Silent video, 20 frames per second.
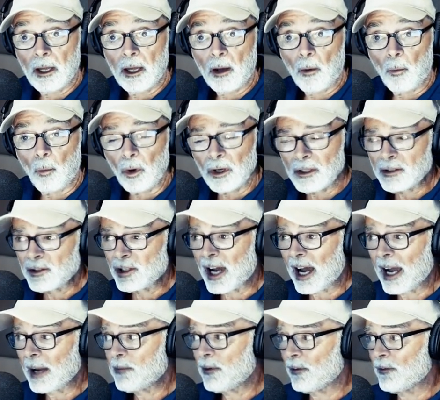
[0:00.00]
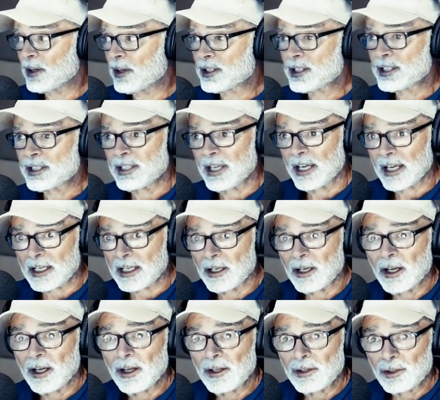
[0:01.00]
What type of a sick,
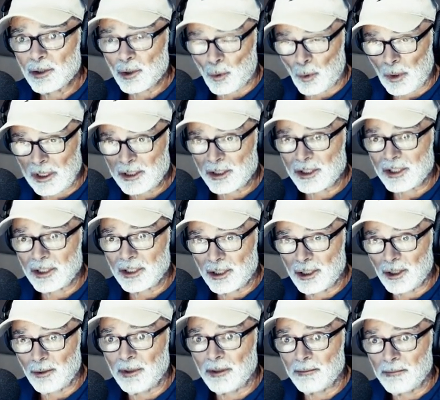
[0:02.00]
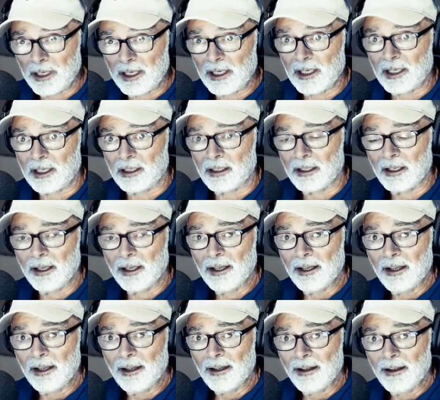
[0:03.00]
twisted human being?
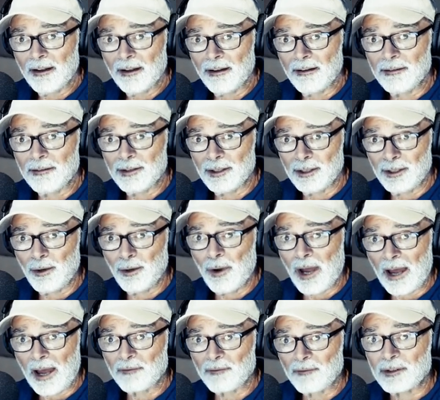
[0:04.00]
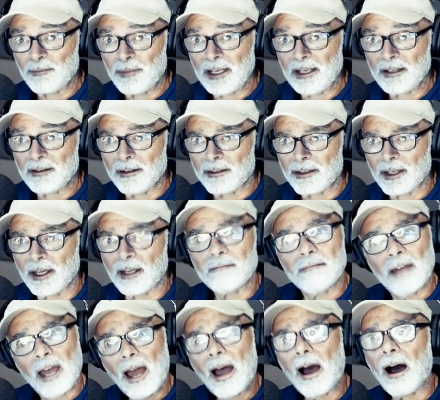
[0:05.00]
It's disgusting. Do you have to be the thing?
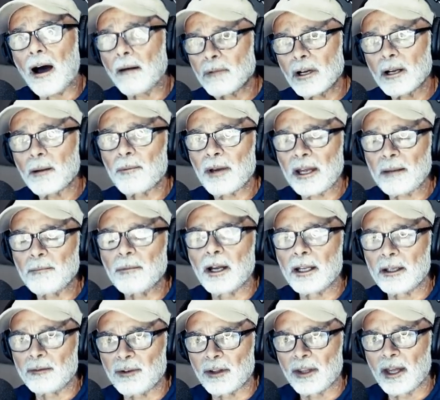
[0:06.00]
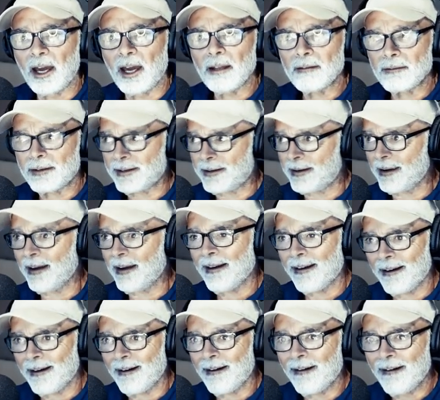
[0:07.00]
Yeah, I'm going to pay money for that.
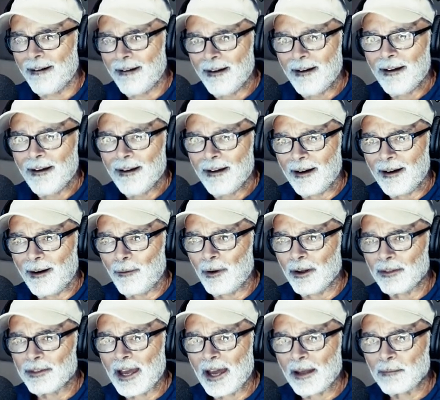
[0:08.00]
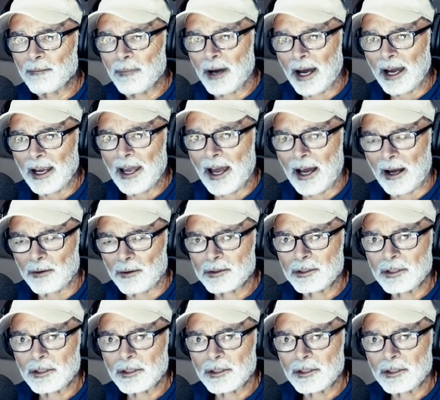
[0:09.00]
Yeah. I, want that in my house.